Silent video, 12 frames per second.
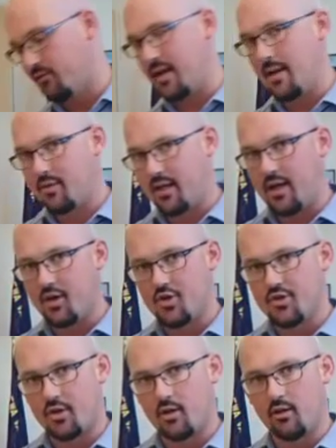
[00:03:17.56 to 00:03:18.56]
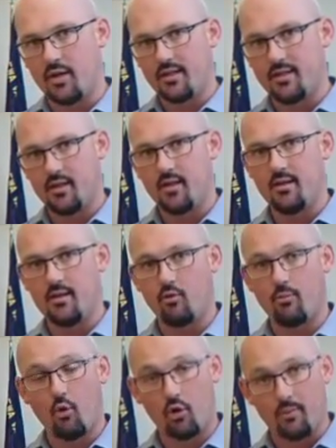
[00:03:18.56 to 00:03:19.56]
applications are collected in the
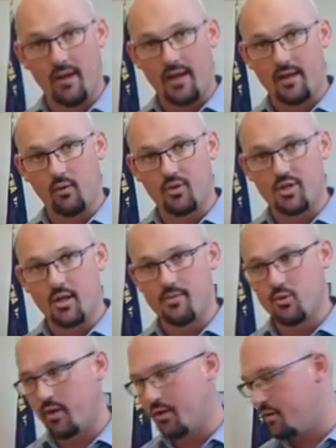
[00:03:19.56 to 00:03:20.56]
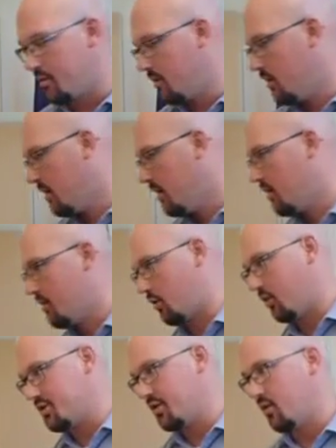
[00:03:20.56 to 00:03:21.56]
report packet which comes with. They're
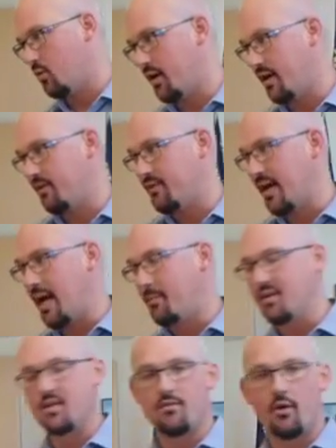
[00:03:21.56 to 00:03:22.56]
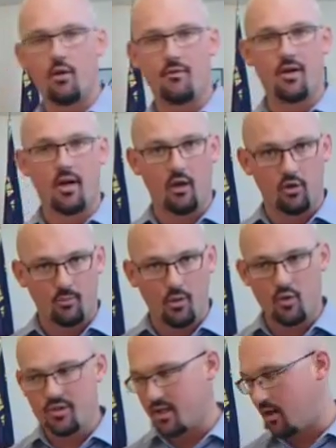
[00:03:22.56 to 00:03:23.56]
also going to want to have copies of all of the colored
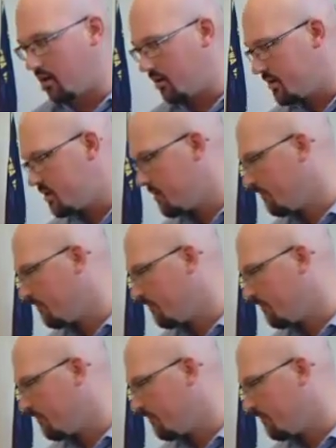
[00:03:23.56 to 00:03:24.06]
postcards,